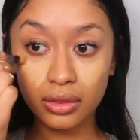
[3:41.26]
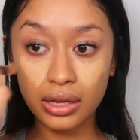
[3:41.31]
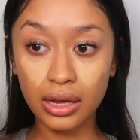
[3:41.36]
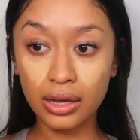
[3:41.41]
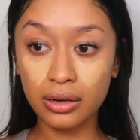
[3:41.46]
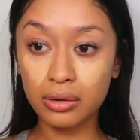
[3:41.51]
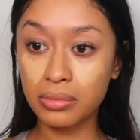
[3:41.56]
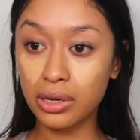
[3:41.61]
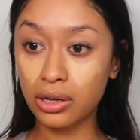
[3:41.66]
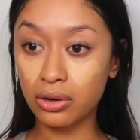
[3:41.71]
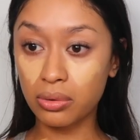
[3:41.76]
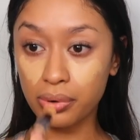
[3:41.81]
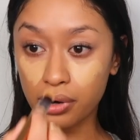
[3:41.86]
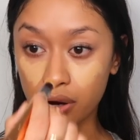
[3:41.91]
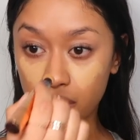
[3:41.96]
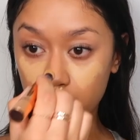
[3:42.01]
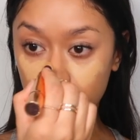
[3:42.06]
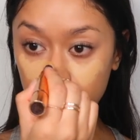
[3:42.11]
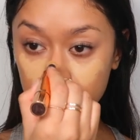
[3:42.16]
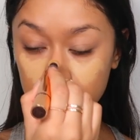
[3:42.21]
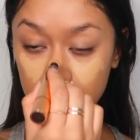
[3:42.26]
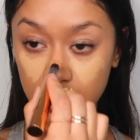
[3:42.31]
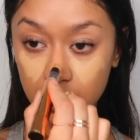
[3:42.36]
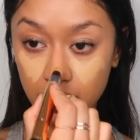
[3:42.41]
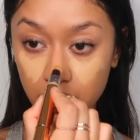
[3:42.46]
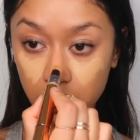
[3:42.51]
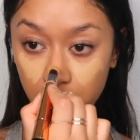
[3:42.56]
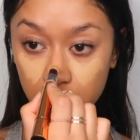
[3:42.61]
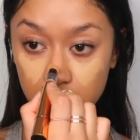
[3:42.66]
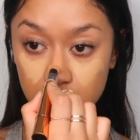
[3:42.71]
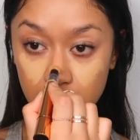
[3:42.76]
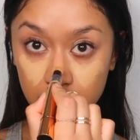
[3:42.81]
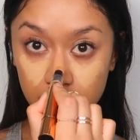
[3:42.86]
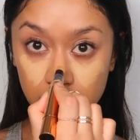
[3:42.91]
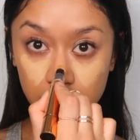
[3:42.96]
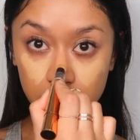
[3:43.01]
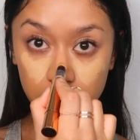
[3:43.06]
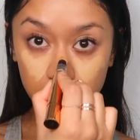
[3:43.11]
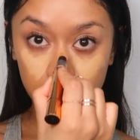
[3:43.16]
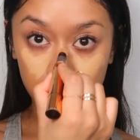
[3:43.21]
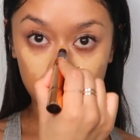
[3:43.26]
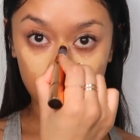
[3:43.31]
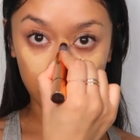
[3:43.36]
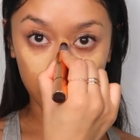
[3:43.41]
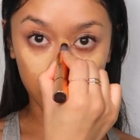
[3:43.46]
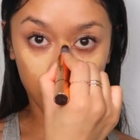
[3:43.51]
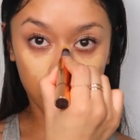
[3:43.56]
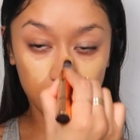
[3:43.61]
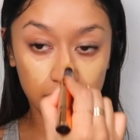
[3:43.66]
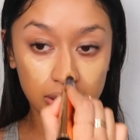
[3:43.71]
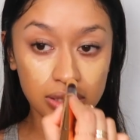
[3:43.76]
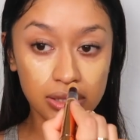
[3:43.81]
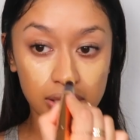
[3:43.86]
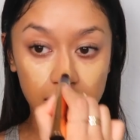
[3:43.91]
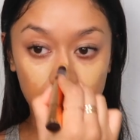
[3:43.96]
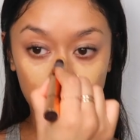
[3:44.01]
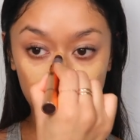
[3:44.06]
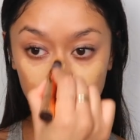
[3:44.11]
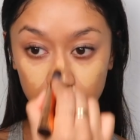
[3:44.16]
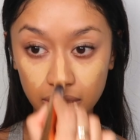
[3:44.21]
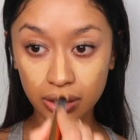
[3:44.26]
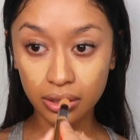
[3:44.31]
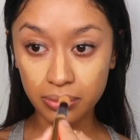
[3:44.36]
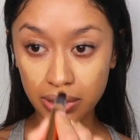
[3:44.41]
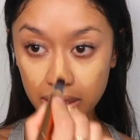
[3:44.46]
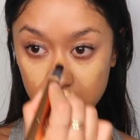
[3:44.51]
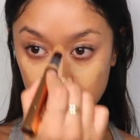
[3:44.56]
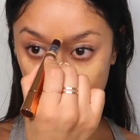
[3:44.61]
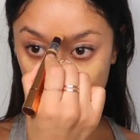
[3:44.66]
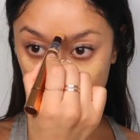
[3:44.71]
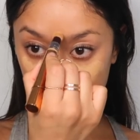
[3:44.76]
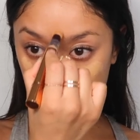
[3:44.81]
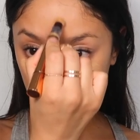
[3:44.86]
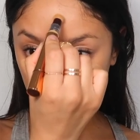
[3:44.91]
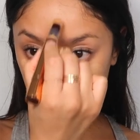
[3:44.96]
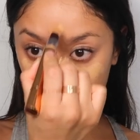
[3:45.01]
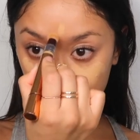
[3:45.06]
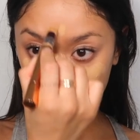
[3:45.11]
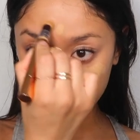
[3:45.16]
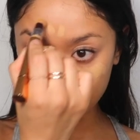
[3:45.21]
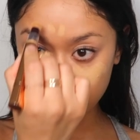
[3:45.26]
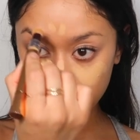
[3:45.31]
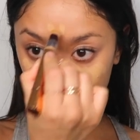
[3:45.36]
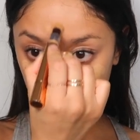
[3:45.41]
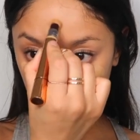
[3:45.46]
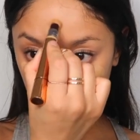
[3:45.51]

that amount of product and I always like to do a little bit down like my T-zone.